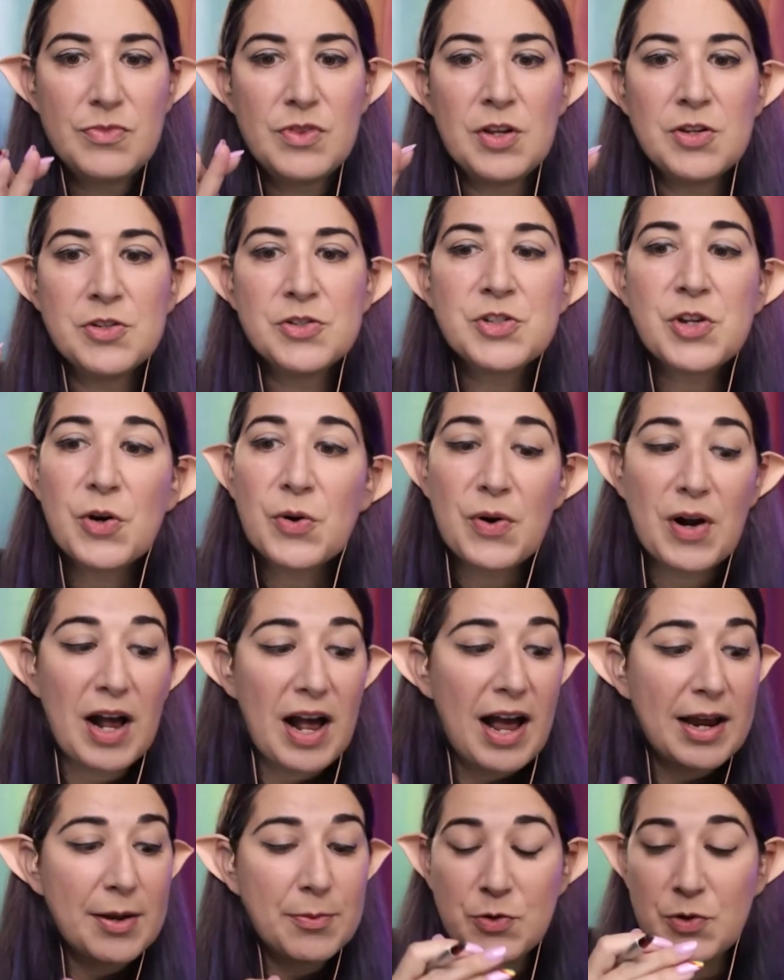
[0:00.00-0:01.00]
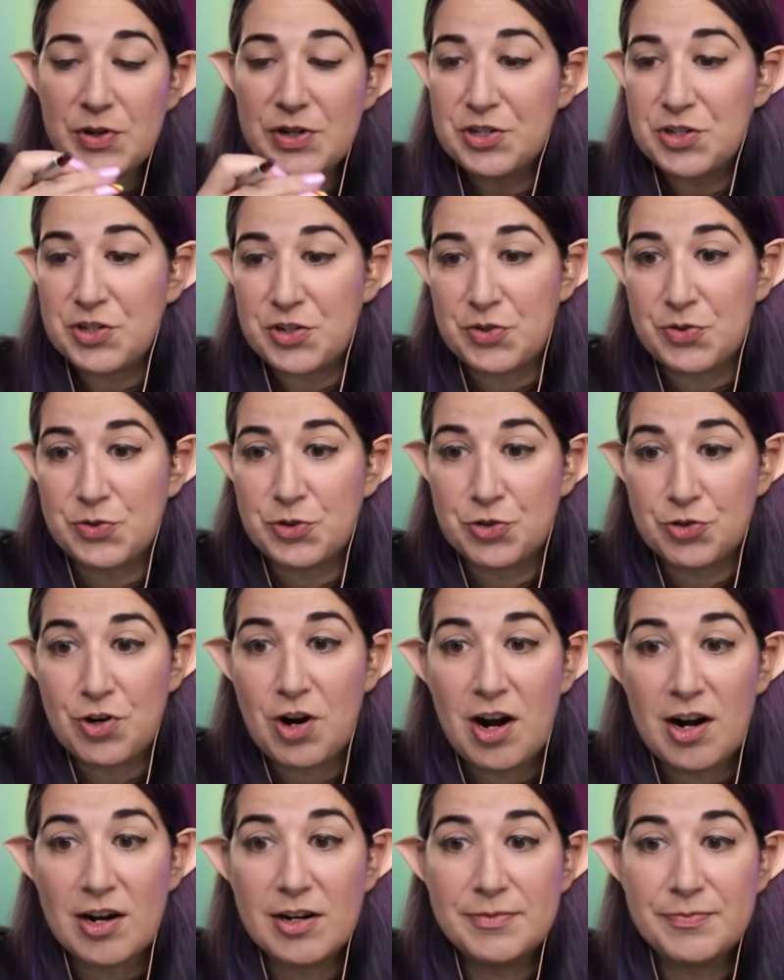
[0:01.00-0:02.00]
So I'm going to
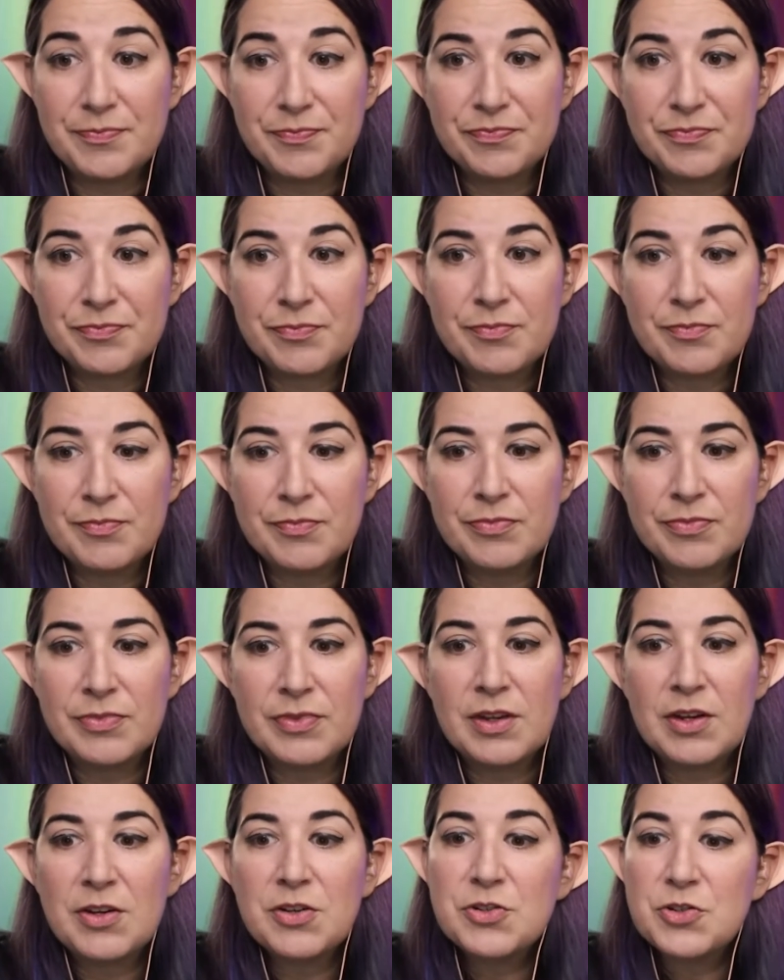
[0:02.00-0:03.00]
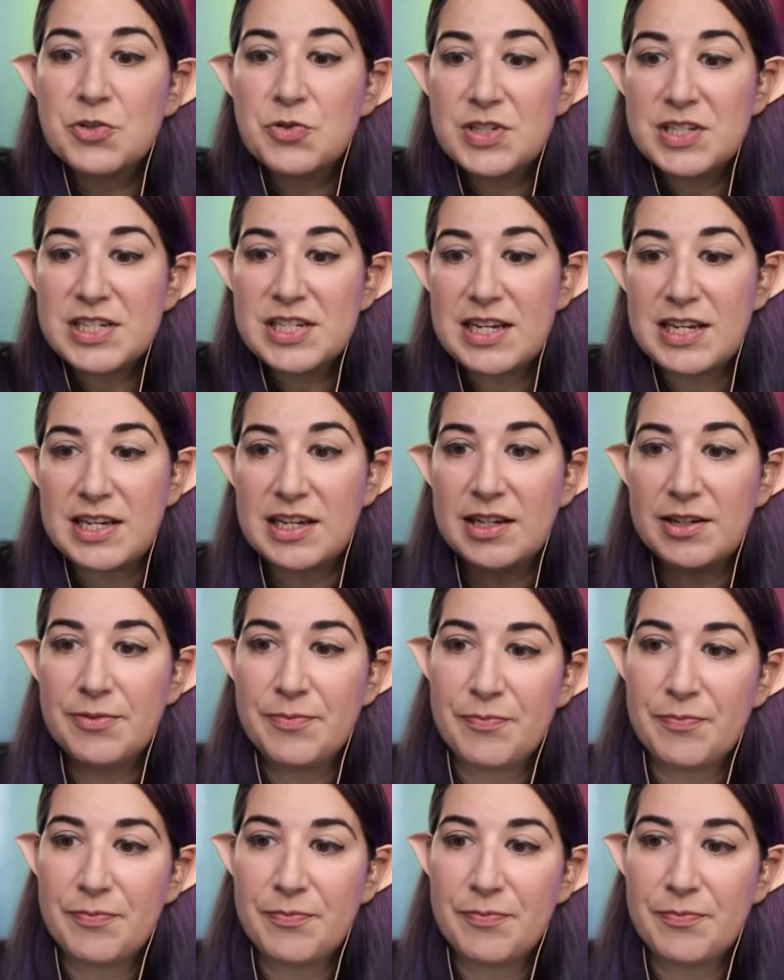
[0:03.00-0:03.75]
draw to see